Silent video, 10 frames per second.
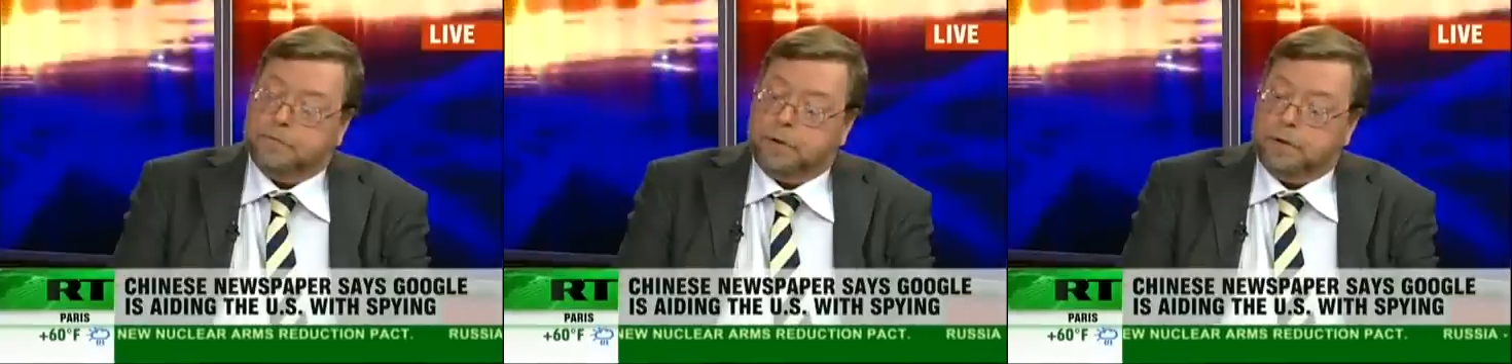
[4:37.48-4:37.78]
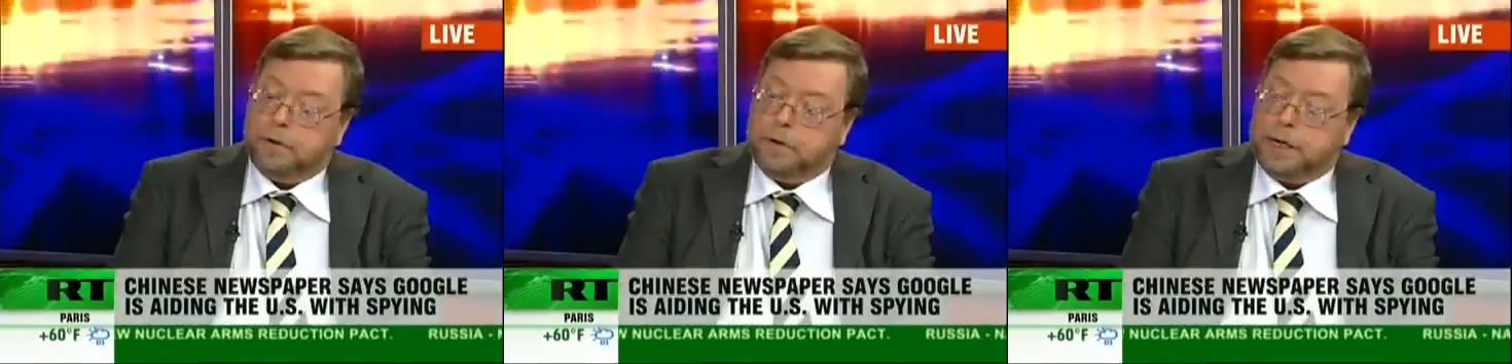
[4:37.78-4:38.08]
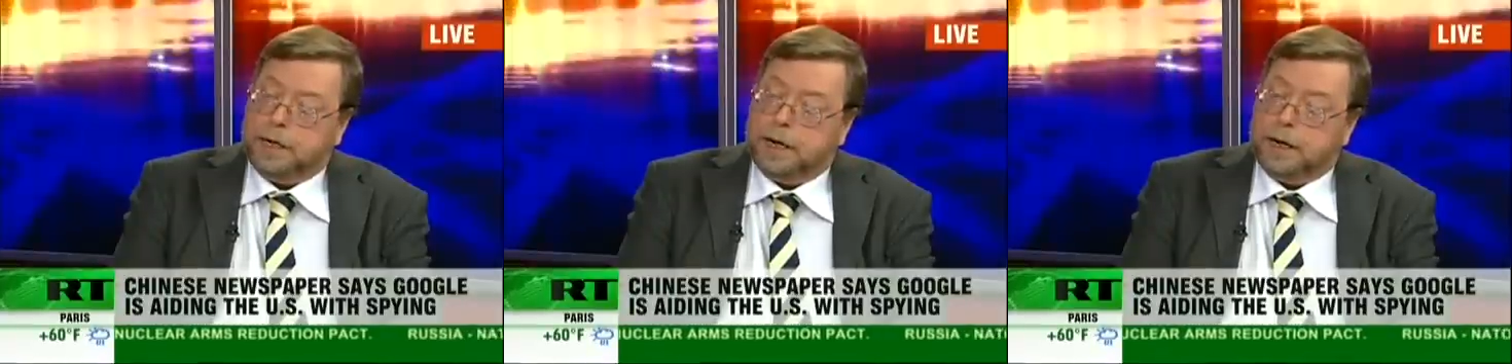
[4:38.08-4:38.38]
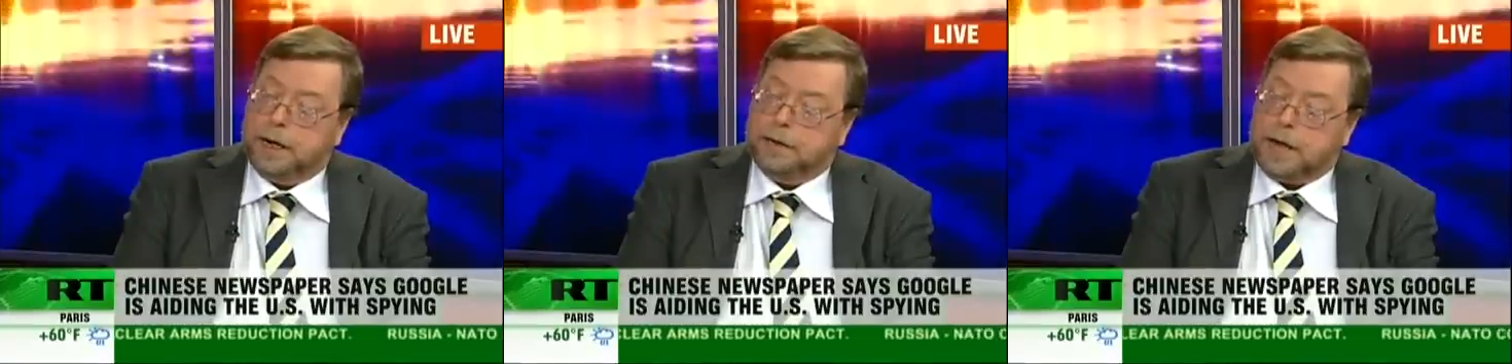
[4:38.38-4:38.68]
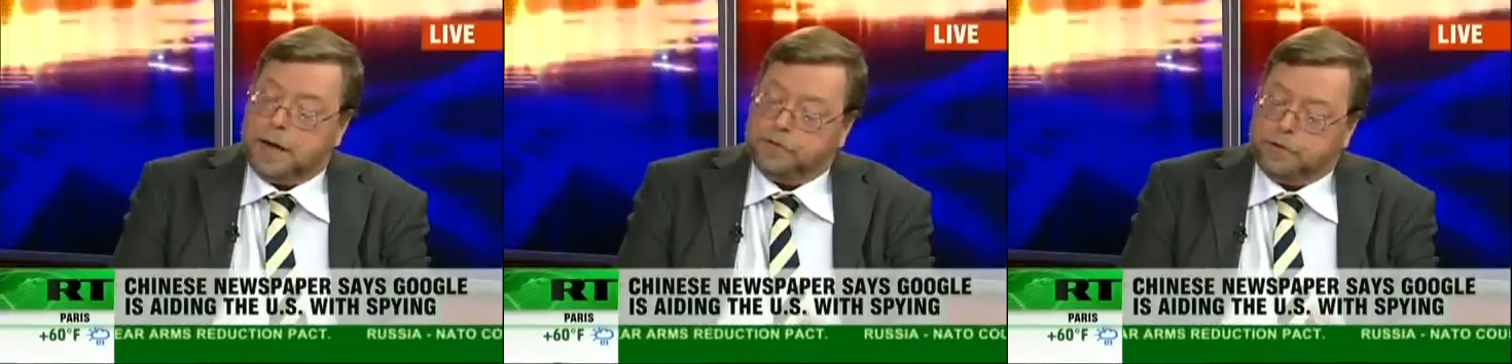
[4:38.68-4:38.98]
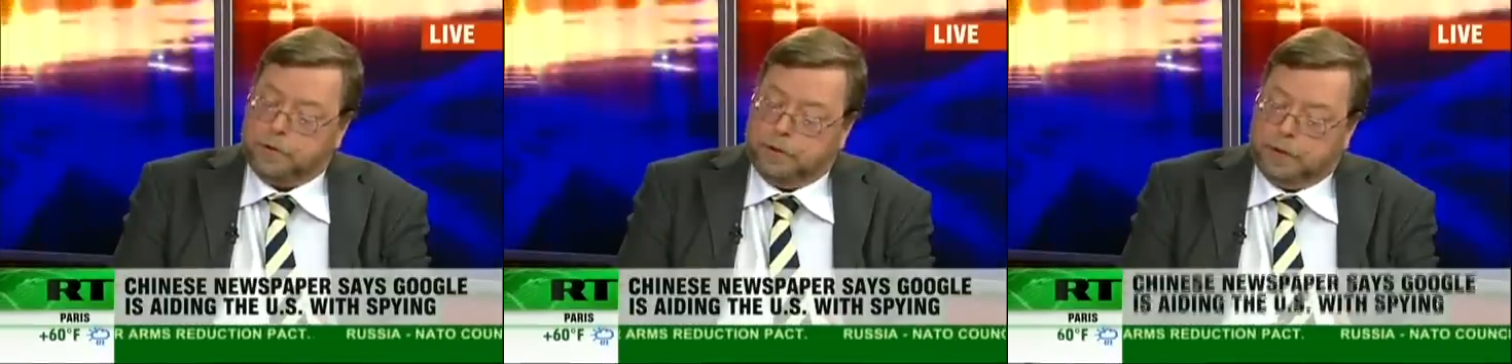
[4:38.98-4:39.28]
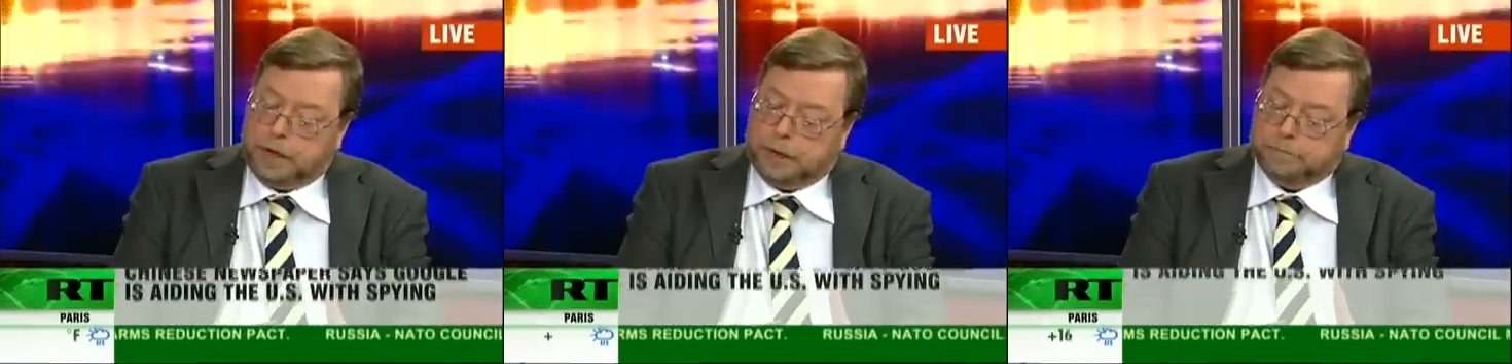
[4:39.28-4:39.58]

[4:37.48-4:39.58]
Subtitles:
if we're looking at a national